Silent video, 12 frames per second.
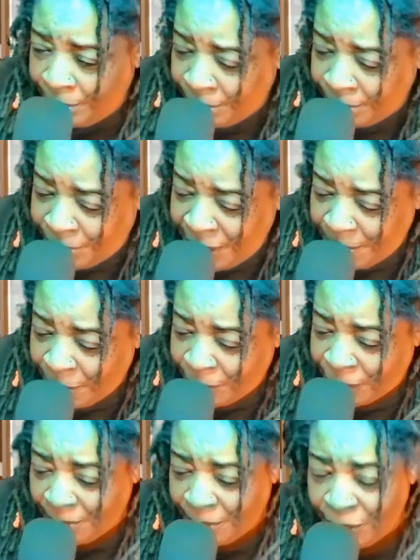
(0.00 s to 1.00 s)
people
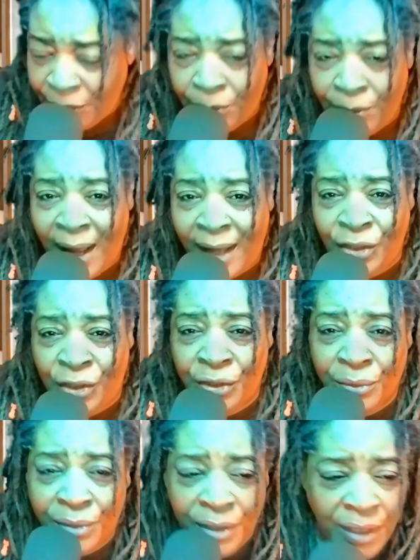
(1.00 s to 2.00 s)
from you know
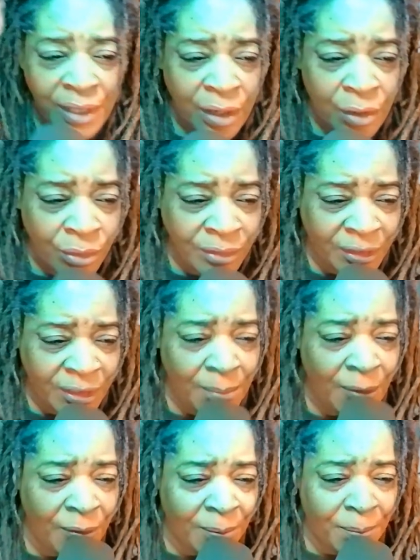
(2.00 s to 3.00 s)
Nigeria or some
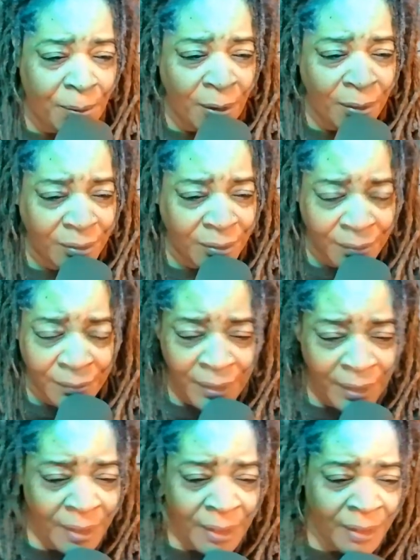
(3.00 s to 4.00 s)
other part of
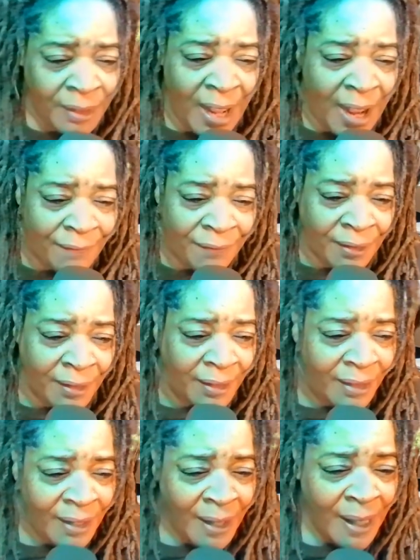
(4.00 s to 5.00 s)
Africa,
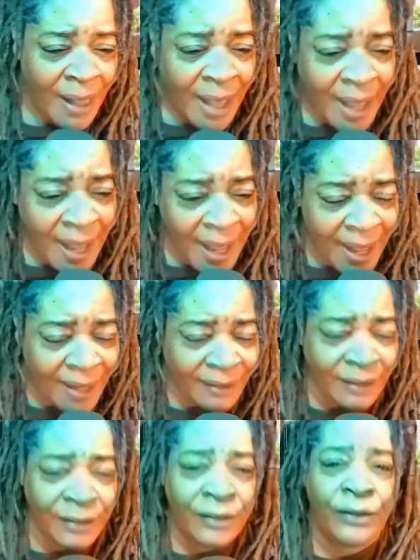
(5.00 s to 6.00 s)
and
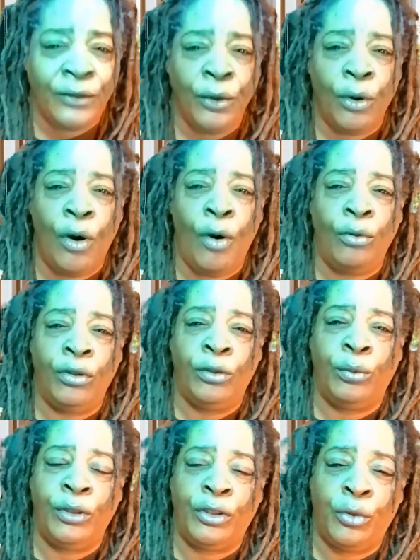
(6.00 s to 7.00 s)
the store owners
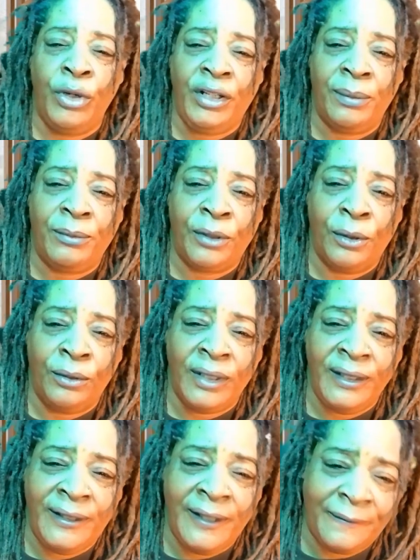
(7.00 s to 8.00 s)
would treat them totally
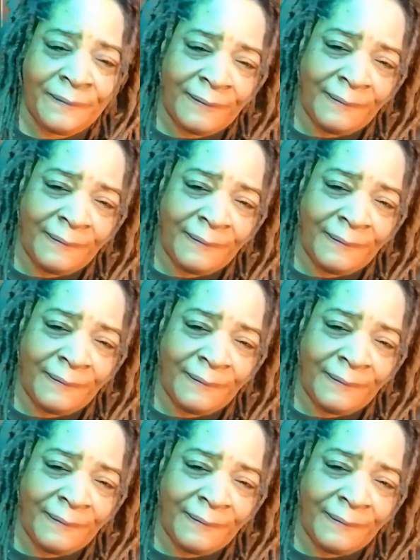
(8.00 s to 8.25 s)
different.